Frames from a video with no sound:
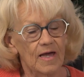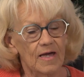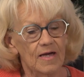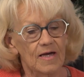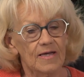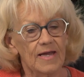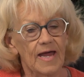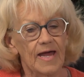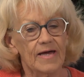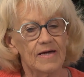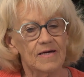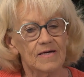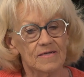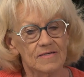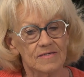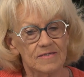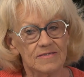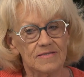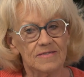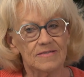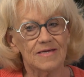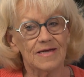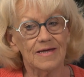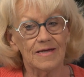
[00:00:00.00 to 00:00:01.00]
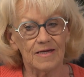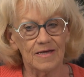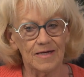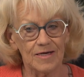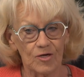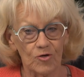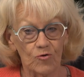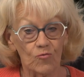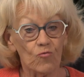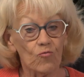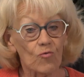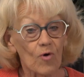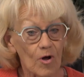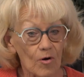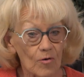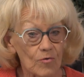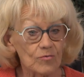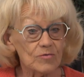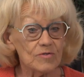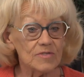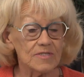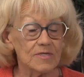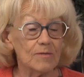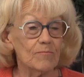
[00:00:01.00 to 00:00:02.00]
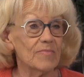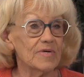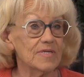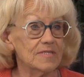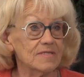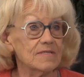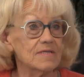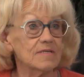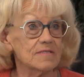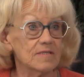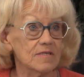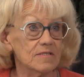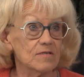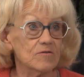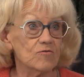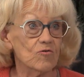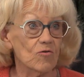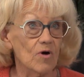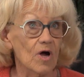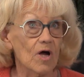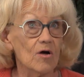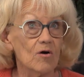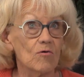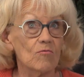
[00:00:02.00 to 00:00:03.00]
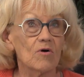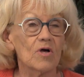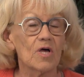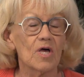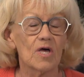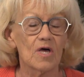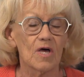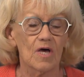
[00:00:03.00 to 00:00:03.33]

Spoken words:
And as it grows, the businesses grow,